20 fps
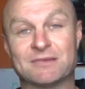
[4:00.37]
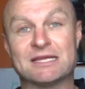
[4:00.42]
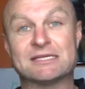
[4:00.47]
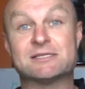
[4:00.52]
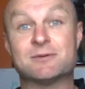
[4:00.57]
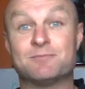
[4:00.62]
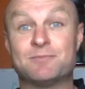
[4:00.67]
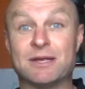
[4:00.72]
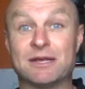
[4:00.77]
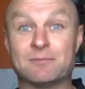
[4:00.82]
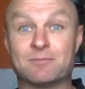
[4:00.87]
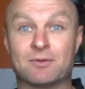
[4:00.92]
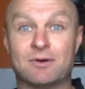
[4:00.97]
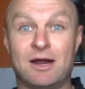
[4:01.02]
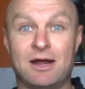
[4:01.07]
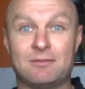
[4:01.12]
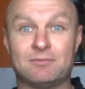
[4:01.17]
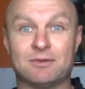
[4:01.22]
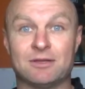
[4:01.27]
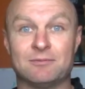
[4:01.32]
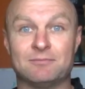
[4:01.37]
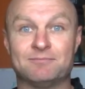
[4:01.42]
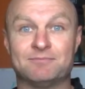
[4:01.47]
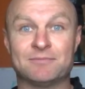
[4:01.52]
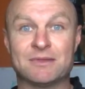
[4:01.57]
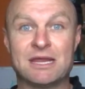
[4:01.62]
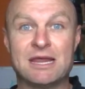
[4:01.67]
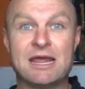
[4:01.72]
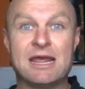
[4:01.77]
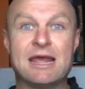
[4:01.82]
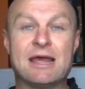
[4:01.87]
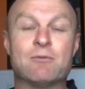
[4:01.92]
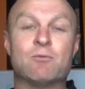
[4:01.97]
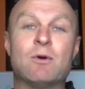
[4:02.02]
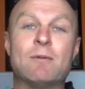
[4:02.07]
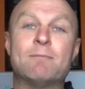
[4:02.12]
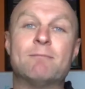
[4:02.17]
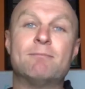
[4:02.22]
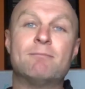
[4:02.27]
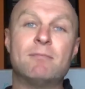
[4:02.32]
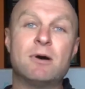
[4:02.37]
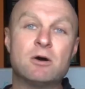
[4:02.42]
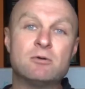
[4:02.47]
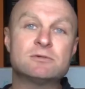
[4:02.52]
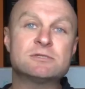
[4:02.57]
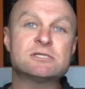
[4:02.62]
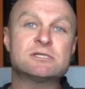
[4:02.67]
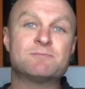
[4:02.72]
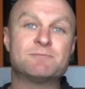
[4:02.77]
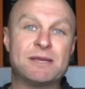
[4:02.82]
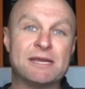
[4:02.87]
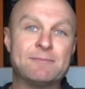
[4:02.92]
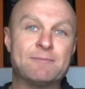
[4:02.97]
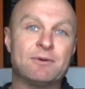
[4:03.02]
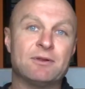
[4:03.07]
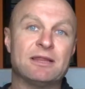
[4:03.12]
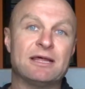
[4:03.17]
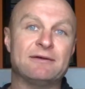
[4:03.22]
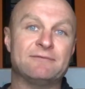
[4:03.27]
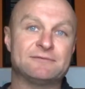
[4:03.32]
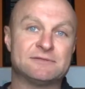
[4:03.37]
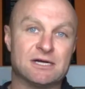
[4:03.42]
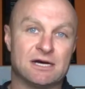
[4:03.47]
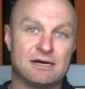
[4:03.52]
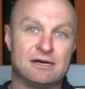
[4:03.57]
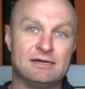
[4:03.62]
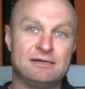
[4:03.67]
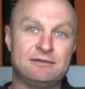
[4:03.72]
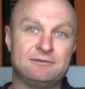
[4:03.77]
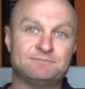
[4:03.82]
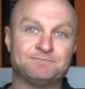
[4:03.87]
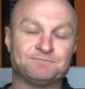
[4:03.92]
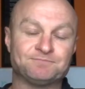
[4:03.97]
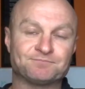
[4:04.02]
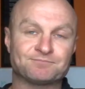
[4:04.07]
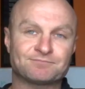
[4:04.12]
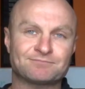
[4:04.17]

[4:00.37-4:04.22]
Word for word: It's a big problem. And what most people have done